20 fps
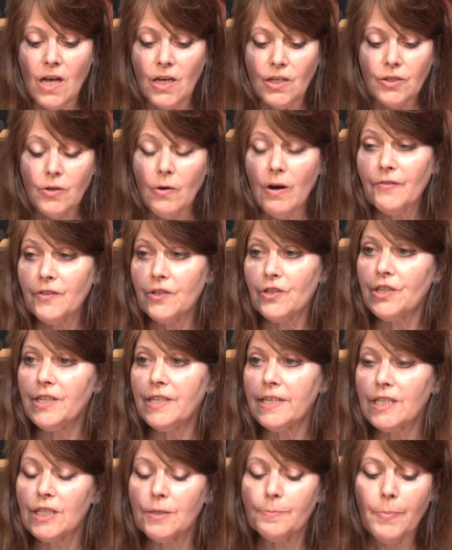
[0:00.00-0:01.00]
So after
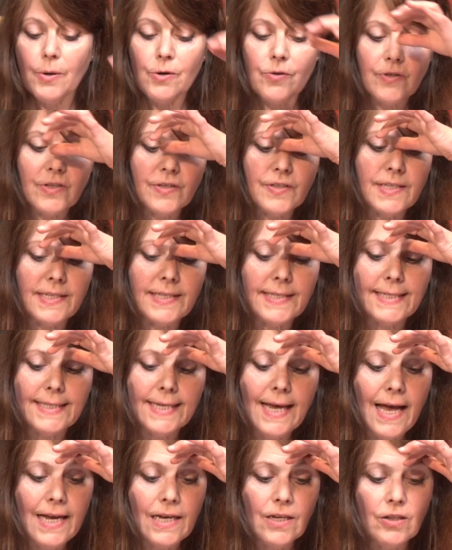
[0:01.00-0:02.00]
she exposes this
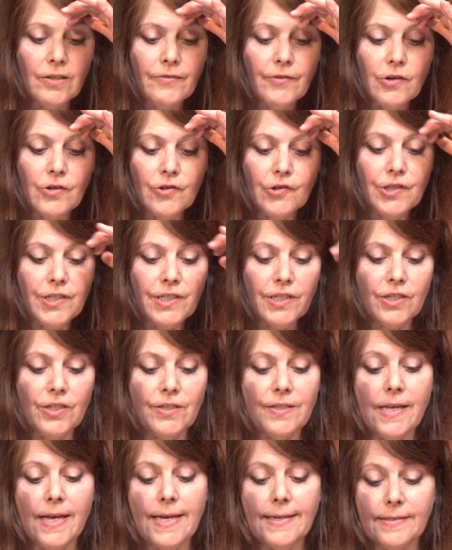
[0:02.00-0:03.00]
tangle of
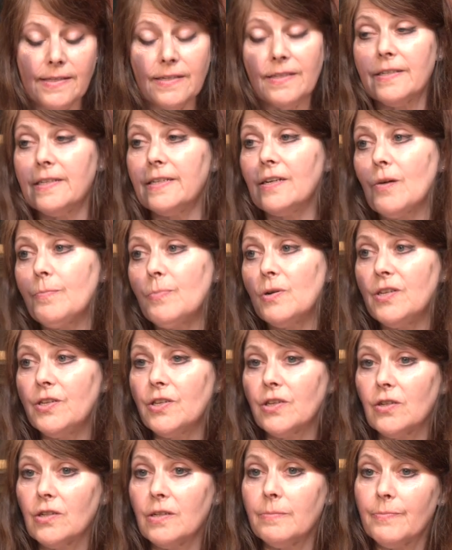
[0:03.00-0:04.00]
contradictions that exist in our
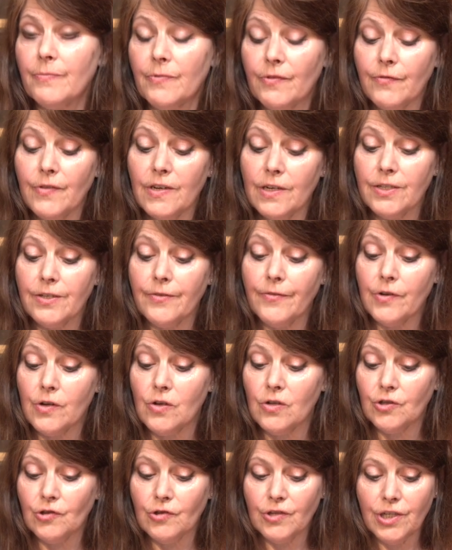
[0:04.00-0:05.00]
political and
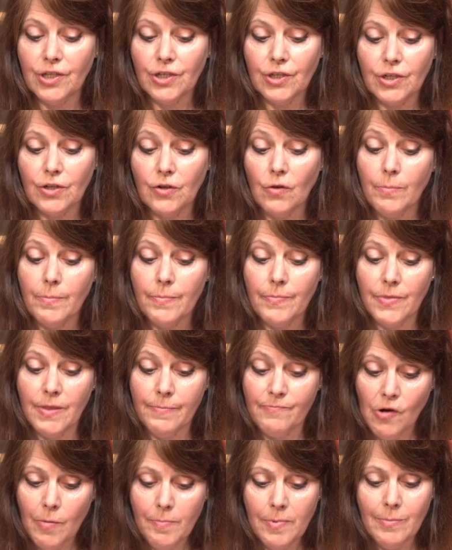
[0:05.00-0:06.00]
philosophical tradition on the
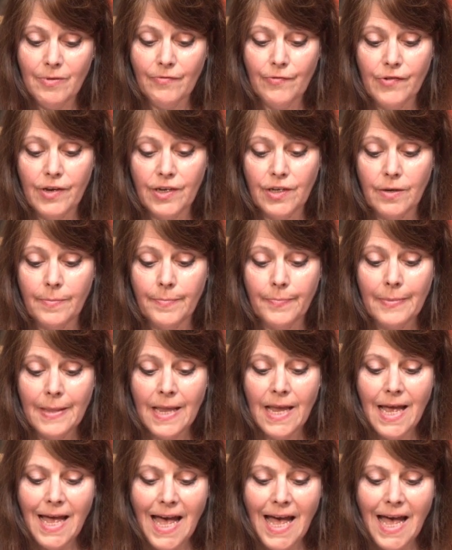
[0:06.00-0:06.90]
problem of freedom,